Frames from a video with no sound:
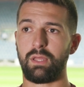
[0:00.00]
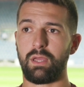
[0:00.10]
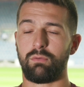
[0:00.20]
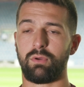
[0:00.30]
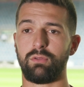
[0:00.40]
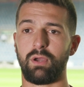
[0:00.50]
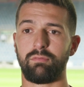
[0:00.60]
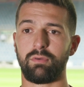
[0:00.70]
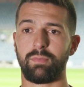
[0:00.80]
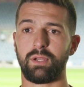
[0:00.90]
yeah, when you
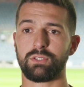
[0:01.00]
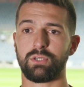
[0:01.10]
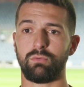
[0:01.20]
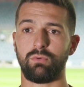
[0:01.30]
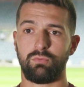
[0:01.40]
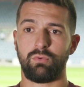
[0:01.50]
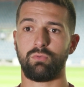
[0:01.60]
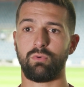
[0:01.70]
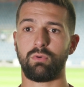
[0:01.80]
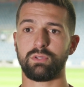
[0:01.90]
have a manager
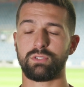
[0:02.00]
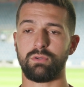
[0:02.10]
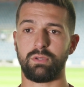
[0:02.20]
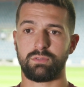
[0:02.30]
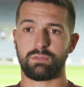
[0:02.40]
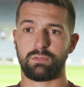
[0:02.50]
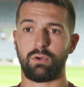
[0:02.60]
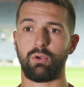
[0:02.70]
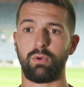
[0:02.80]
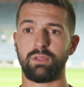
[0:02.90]
who wants you, it's
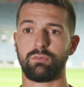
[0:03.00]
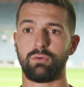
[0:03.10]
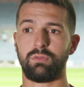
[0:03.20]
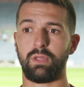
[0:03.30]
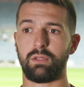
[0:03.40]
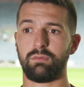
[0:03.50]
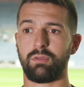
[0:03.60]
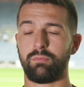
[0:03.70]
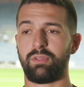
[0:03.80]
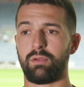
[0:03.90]
always good. And
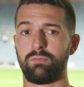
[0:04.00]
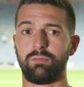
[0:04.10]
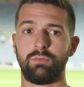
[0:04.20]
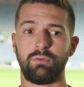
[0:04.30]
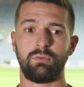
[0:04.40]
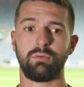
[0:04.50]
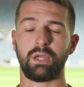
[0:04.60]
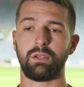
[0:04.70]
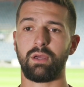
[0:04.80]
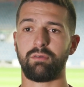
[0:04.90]
sometimes you
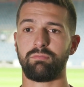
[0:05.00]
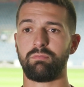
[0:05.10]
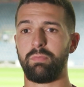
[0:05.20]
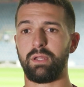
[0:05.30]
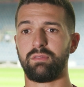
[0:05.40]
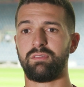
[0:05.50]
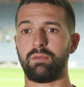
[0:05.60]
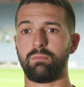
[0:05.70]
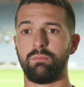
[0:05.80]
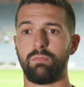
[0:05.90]
can have better
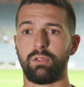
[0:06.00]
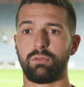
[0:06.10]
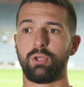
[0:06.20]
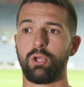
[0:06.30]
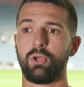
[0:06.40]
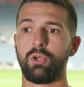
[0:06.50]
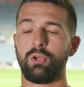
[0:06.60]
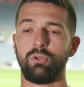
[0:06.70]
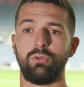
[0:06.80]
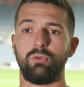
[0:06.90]
team, but
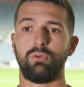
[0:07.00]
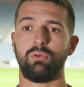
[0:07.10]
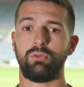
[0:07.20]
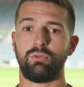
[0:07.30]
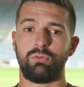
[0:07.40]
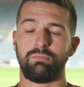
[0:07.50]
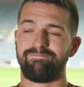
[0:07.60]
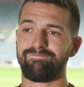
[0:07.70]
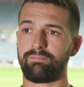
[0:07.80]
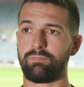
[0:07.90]
you're
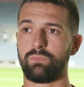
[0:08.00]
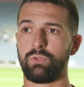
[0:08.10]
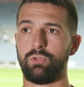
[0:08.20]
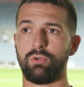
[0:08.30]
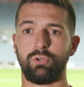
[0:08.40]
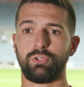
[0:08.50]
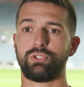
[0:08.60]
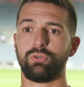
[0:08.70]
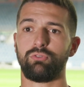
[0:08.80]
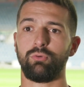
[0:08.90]
not
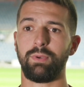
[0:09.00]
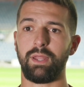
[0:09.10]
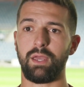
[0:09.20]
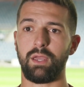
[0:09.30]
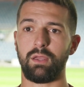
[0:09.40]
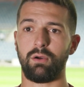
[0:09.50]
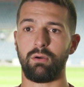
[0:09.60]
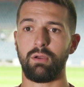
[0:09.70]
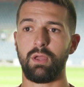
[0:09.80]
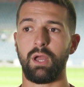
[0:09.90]
sure to play.
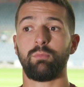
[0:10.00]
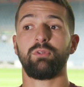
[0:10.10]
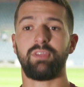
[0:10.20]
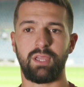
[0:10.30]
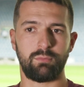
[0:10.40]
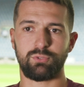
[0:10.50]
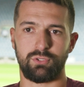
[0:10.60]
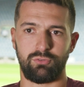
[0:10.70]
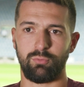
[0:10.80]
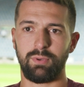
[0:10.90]
Or I'm not saying I'm
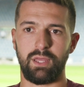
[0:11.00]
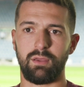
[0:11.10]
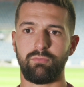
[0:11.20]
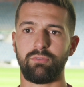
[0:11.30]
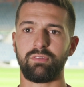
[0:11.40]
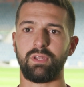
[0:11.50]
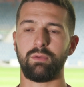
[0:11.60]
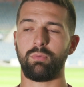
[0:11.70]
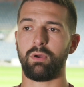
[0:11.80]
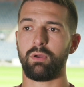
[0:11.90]
sure to play,
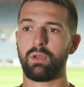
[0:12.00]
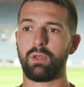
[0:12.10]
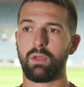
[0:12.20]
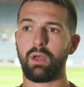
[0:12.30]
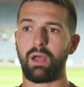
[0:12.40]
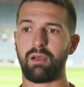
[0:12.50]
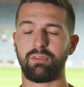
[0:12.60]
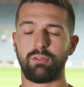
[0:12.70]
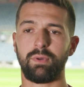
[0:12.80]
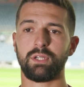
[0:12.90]
obviously, but
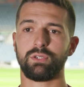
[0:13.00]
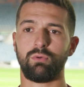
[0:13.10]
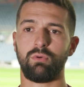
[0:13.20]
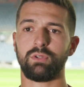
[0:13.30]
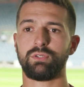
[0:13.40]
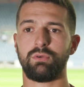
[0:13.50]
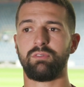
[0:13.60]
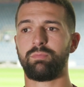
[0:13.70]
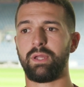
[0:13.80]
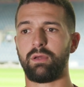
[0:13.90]
having the manager who wants you
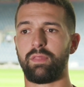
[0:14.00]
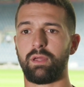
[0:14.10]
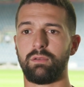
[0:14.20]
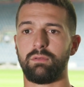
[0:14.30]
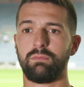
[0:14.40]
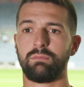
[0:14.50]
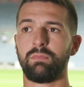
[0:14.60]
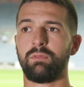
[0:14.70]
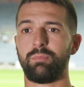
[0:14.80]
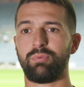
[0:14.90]
is better than
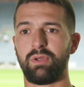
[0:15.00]
the